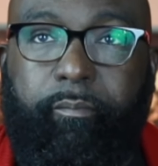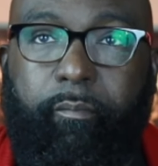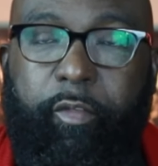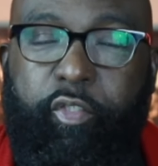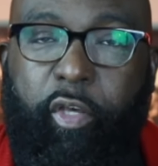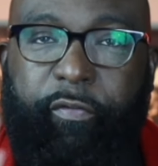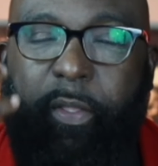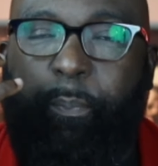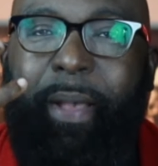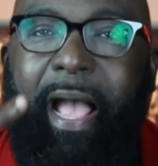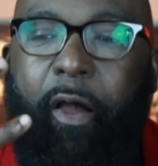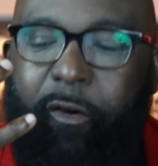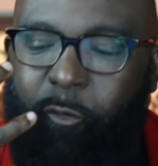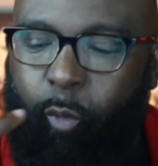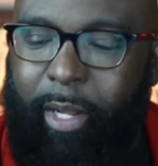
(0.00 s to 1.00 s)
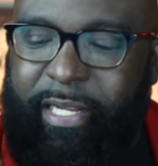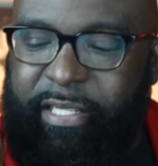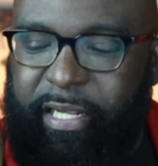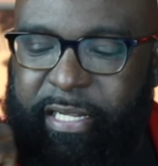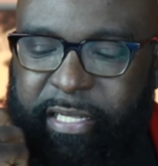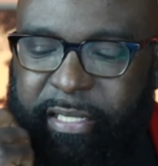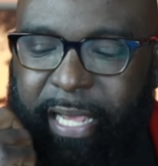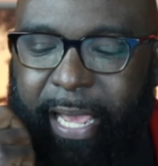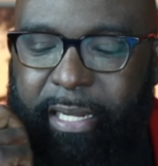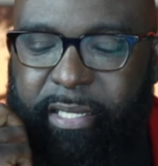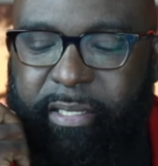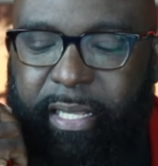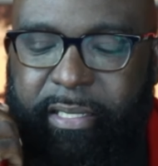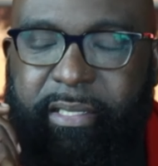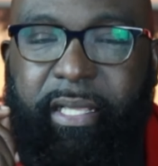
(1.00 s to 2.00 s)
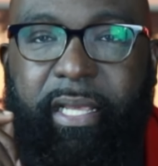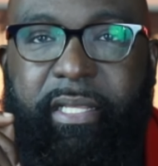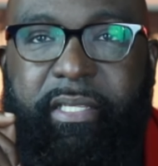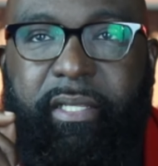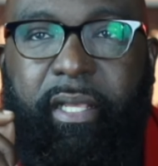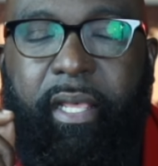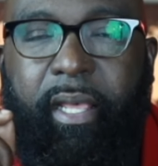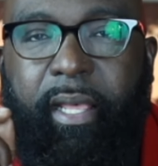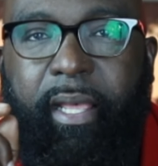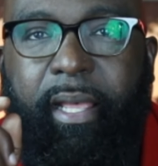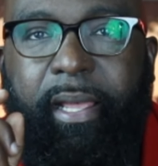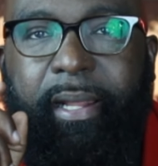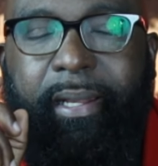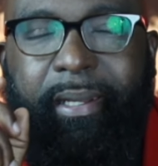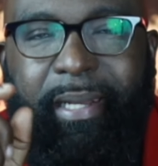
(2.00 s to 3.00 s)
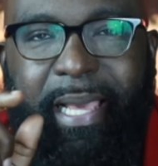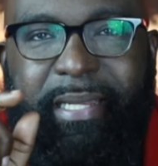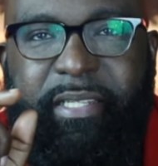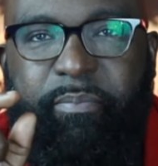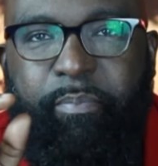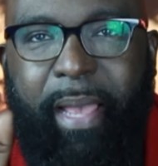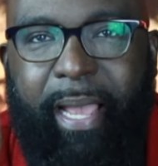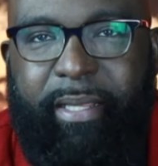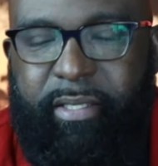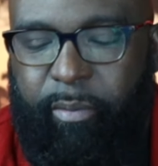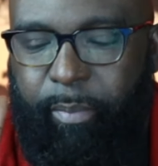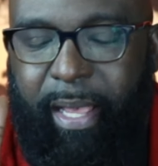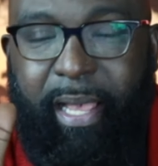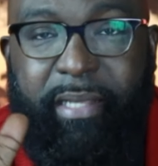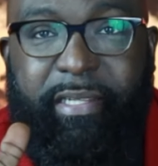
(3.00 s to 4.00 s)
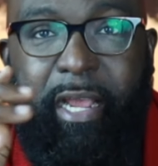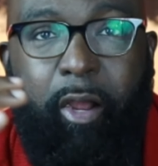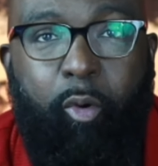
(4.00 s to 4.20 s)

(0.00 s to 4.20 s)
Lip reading: So if the power of 168 says this, let's maximize our